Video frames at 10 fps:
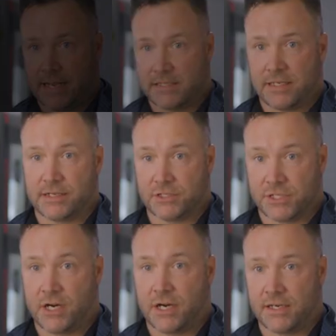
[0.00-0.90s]
hit cycle
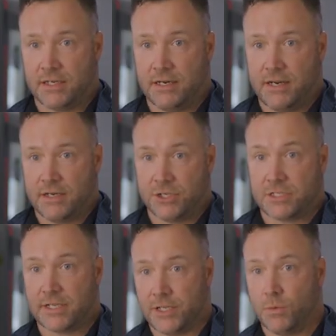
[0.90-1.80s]
start,
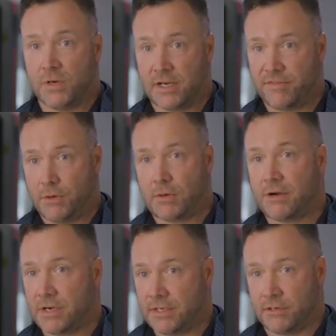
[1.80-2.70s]
just like you would if you were
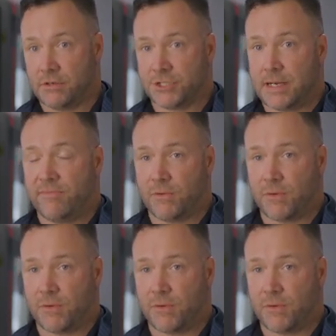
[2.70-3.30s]
out on your own shop